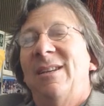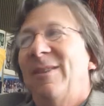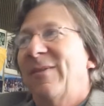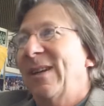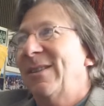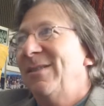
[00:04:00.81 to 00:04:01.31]

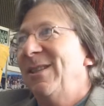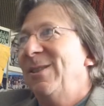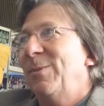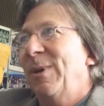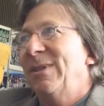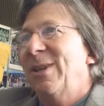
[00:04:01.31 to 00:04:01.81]
if I can
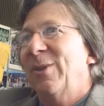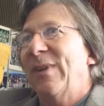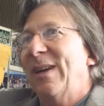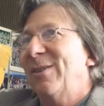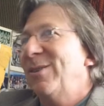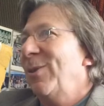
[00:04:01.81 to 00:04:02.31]
teach myself
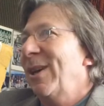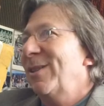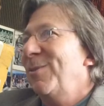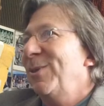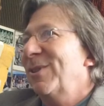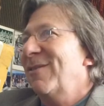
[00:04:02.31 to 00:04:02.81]
how to do
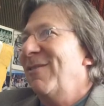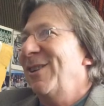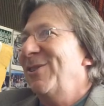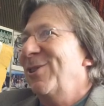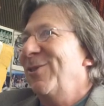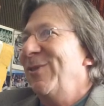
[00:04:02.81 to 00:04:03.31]

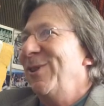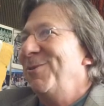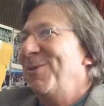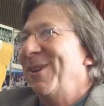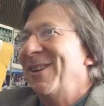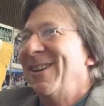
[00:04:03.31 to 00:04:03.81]
ethnomusicological
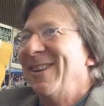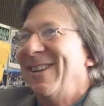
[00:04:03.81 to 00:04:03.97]
fieldwork.